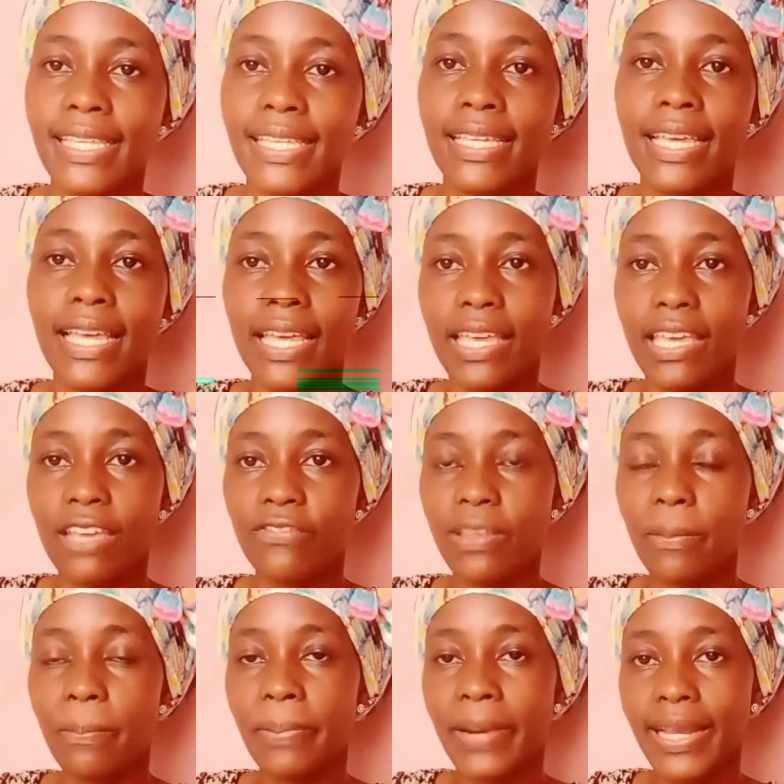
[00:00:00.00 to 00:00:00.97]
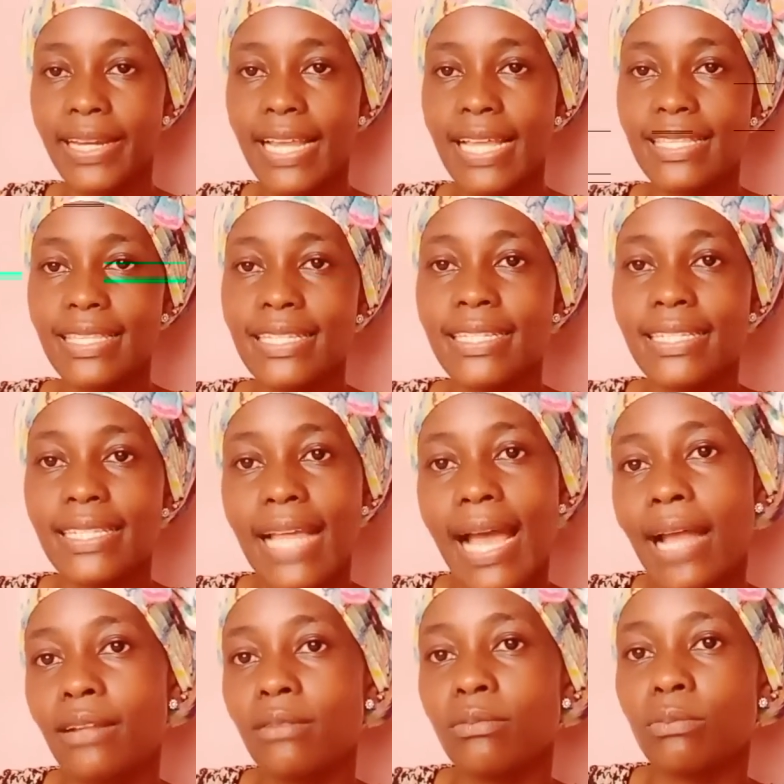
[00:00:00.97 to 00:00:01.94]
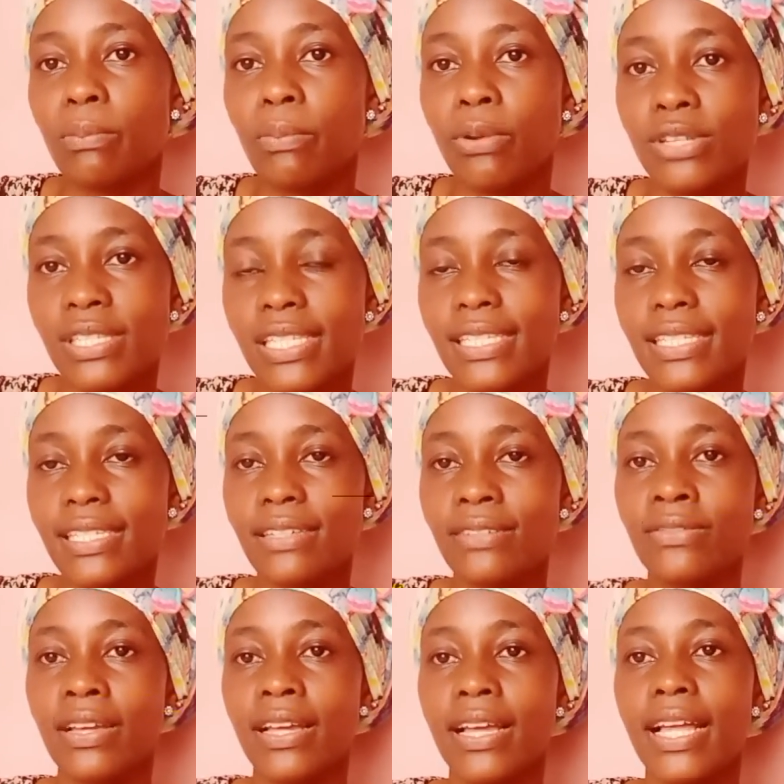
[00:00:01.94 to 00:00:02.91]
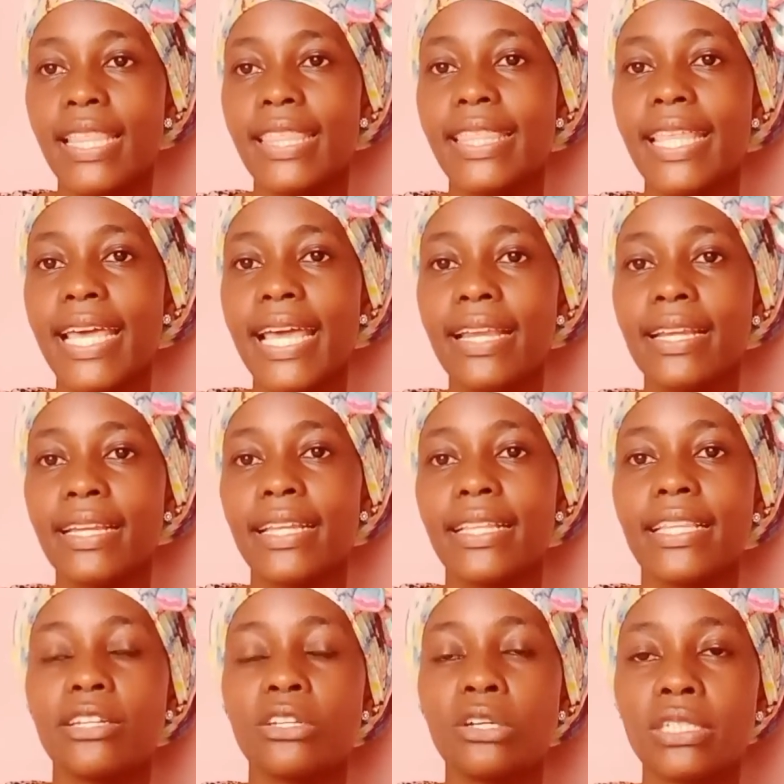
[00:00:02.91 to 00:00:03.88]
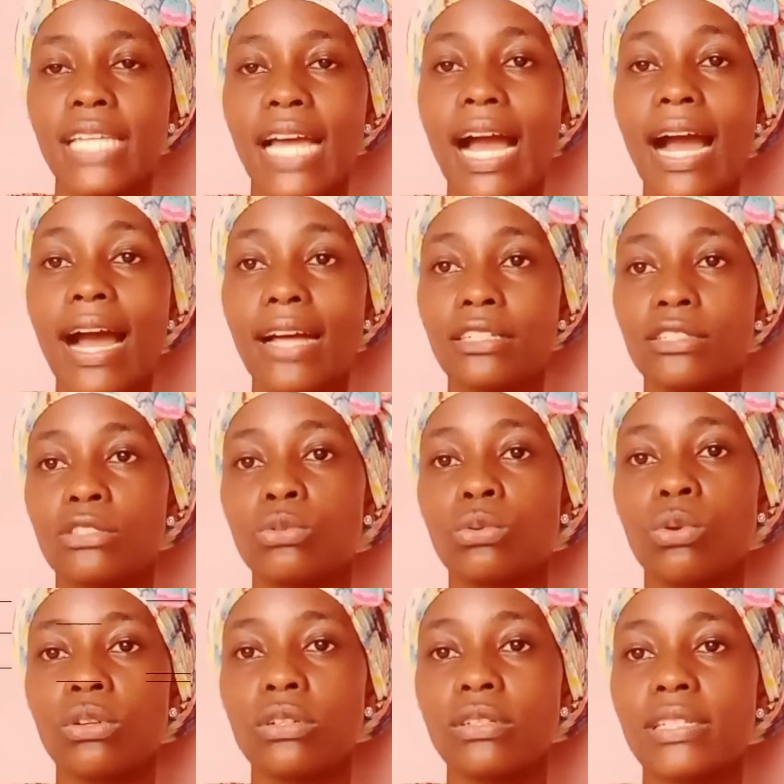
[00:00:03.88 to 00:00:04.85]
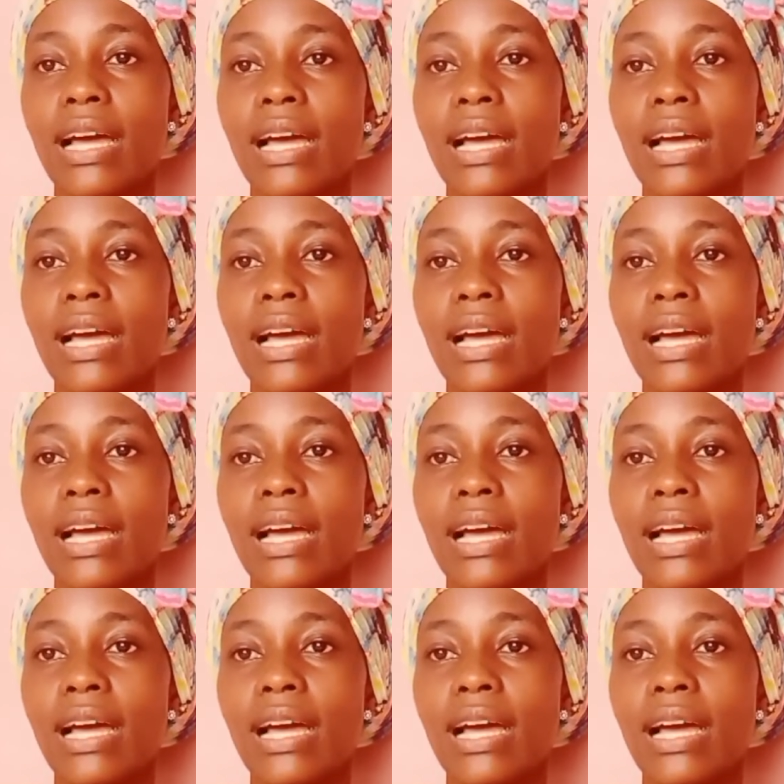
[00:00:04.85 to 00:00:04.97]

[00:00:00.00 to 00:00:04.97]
If the pregnancy turns positive, then the doctor has to confirm